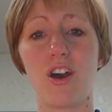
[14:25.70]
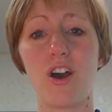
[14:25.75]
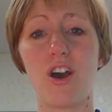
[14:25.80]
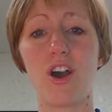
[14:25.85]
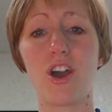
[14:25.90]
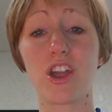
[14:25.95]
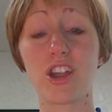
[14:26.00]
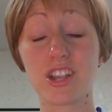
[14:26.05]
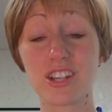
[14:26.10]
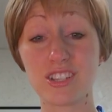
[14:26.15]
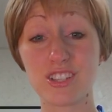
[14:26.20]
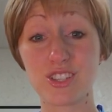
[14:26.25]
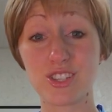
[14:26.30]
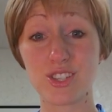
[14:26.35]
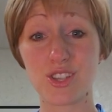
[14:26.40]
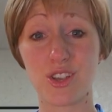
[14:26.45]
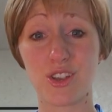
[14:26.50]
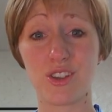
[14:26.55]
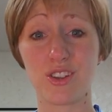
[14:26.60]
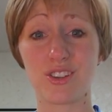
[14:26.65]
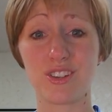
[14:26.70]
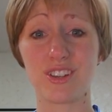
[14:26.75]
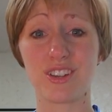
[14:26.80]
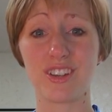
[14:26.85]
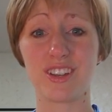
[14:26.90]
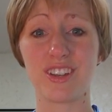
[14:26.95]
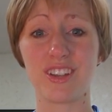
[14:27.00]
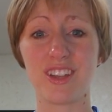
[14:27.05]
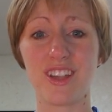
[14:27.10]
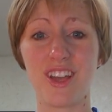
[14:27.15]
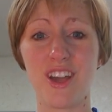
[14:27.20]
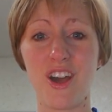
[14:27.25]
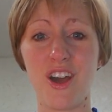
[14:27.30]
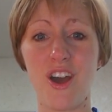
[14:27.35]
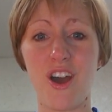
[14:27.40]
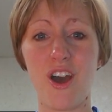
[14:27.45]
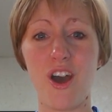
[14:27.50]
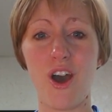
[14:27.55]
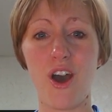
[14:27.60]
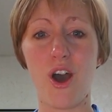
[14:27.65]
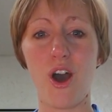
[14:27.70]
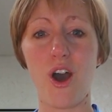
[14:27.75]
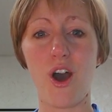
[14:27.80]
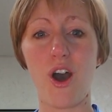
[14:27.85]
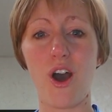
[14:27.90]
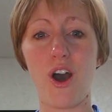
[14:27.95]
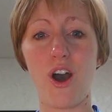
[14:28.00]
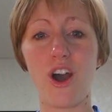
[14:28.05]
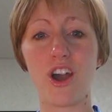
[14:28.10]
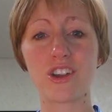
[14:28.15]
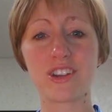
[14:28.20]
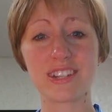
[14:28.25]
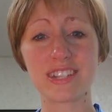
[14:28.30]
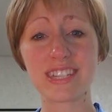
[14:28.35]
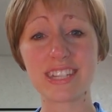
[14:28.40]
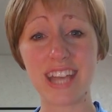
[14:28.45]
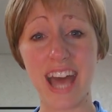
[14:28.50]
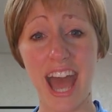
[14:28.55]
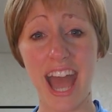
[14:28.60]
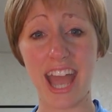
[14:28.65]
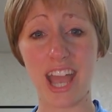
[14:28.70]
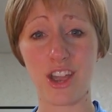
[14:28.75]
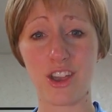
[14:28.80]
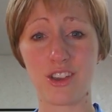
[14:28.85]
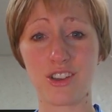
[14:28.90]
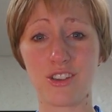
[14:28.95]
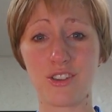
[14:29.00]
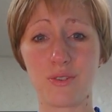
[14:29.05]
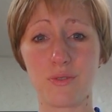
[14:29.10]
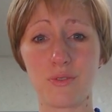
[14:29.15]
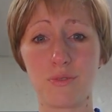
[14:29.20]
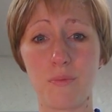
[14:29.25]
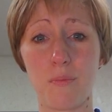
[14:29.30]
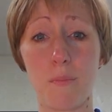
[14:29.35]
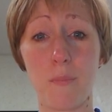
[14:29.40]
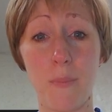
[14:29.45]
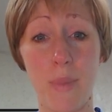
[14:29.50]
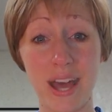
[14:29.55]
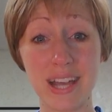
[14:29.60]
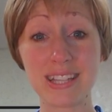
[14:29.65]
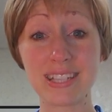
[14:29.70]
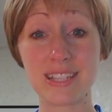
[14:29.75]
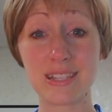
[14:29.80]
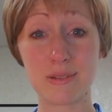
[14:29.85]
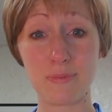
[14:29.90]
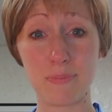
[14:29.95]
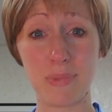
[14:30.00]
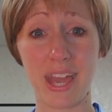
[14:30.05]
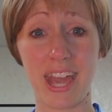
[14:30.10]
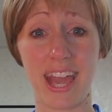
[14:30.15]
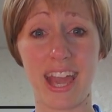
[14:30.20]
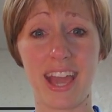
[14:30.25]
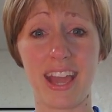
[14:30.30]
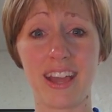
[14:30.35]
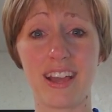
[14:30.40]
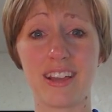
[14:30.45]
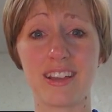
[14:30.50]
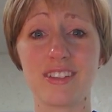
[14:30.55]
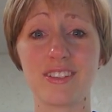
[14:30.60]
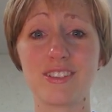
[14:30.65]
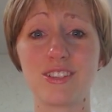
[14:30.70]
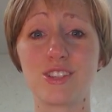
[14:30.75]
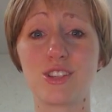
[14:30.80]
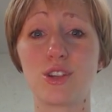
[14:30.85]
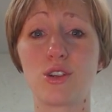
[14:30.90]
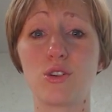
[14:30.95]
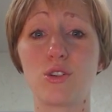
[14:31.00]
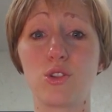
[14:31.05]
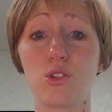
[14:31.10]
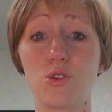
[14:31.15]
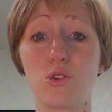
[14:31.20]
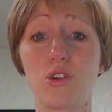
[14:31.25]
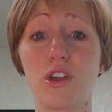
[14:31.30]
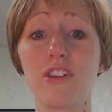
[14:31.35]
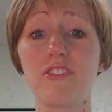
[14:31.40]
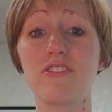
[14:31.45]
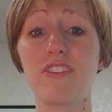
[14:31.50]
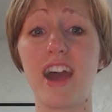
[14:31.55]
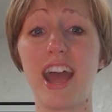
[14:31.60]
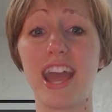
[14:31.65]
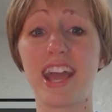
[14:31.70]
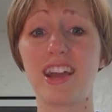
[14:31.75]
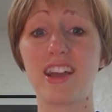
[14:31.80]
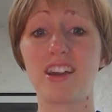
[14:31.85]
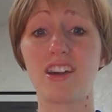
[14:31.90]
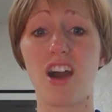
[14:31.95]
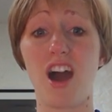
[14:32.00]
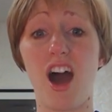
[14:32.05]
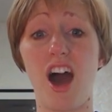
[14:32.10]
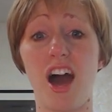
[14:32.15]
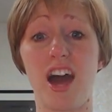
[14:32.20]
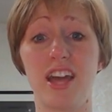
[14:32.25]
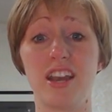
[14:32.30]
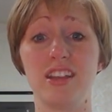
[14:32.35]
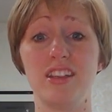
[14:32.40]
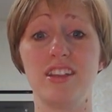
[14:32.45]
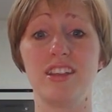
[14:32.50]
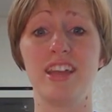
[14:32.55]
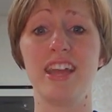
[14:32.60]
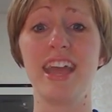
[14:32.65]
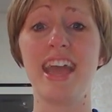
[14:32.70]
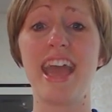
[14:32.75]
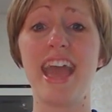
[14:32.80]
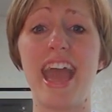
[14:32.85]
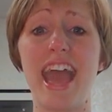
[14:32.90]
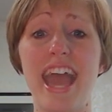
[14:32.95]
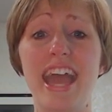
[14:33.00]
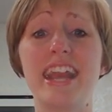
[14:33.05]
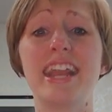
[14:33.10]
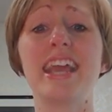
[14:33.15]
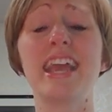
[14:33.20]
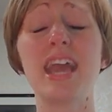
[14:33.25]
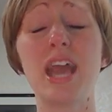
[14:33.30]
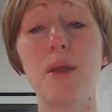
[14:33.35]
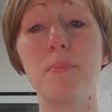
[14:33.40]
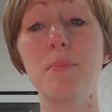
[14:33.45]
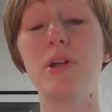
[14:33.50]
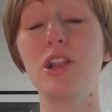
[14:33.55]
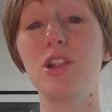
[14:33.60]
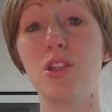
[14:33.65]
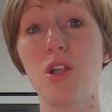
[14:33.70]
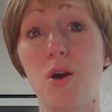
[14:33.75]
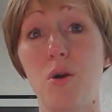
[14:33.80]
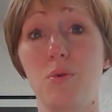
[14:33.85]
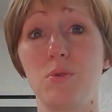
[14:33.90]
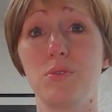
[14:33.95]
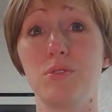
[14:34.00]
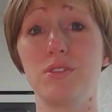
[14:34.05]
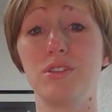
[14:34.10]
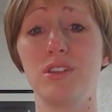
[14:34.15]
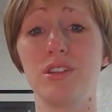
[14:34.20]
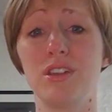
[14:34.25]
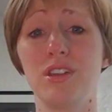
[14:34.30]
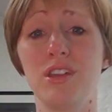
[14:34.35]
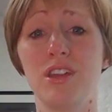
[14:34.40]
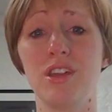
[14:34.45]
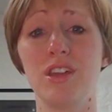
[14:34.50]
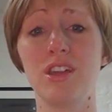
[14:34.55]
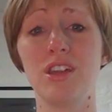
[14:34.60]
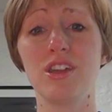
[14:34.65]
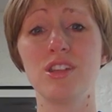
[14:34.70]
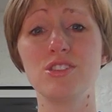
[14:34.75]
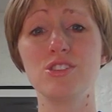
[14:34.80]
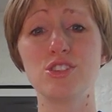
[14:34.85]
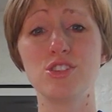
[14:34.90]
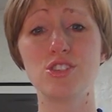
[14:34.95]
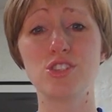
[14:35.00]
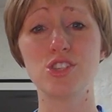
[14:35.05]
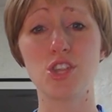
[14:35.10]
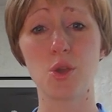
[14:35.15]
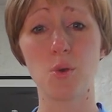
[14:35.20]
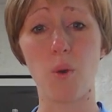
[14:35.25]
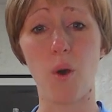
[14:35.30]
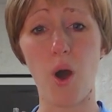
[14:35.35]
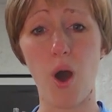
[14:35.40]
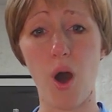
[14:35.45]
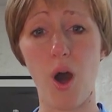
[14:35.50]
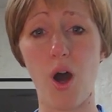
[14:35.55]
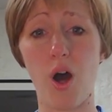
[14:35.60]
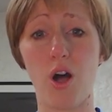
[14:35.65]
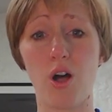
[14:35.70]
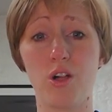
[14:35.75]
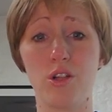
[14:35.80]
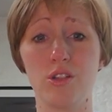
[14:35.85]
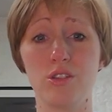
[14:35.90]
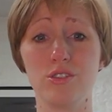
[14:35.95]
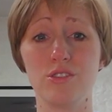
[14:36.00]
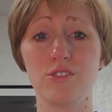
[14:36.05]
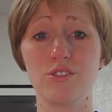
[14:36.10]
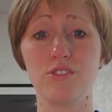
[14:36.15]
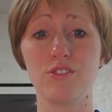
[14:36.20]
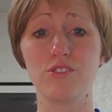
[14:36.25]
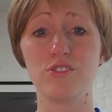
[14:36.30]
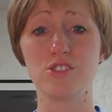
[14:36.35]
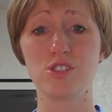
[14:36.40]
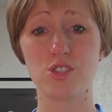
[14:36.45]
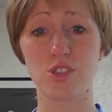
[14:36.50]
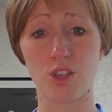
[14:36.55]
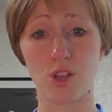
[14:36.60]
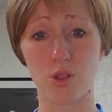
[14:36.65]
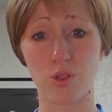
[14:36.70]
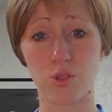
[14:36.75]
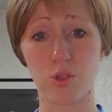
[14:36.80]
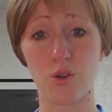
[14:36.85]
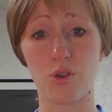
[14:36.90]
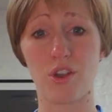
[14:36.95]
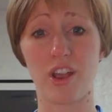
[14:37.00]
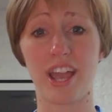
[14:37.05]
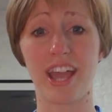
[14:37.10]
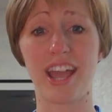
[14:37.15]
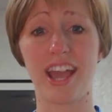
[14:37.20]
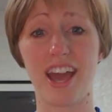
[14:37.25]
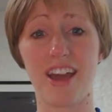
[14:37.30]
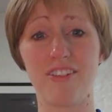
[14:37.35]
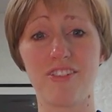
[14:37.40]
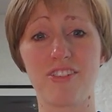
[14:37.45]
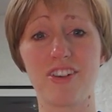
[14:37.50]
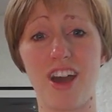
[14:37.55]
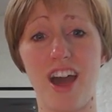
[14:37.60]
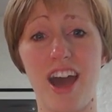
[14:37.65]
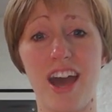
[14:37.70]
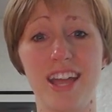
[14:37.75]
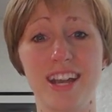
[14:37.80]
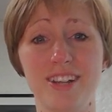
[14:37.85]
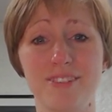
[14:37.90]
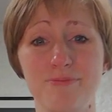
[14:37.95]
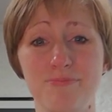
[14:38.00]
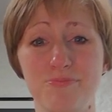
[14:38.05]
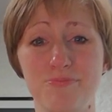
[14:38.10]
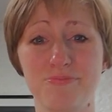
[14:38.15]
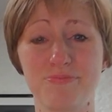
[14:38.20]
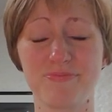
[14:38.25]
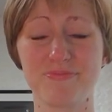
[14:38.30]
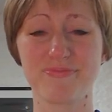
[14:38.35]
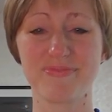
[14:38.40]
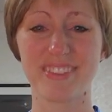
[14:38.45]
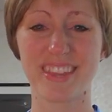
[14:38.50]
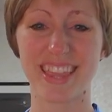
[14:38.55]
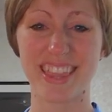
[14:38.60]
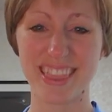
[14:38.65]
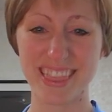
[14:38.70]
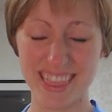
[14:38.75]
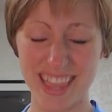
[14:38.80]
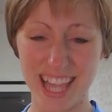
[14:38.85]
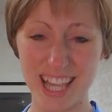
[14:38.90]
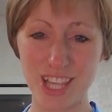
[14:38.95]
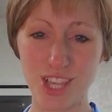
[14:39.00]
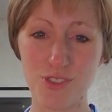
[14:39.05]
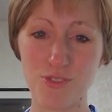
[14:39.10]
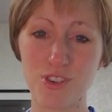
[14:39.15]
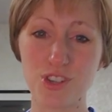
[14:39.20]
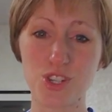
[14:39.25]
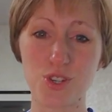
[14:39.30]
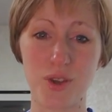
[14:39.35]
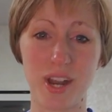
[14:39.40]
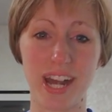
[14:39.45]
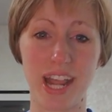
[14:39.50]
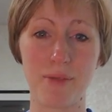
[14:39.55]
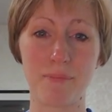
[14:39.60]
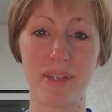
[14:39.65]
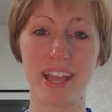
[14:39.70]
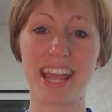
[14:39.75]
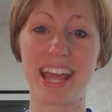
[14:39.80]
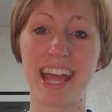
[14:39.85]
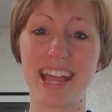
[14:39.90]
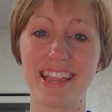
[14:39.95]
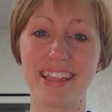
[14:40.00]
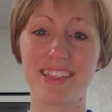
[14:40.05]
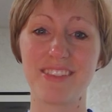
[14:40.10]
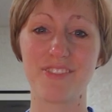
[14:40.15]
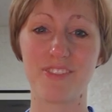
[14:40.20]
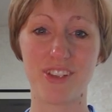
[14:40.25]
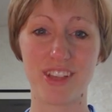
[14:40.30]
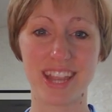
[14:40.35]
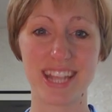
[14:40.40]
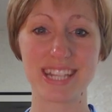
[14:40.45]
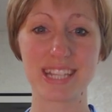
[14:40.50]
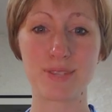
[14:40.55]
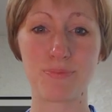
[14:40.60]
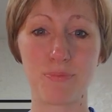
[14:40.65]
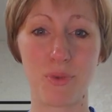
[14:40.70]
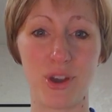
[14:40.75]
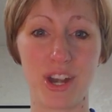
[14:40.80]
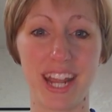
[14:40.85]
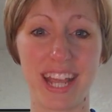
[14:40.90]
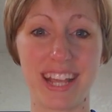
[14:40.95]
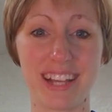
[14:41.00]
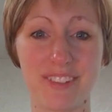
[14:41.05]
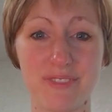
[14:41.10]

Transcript: our concern, our desire must be to glorify God and Him alone, to do all to the glory of God. Thank you for joining me for this morning.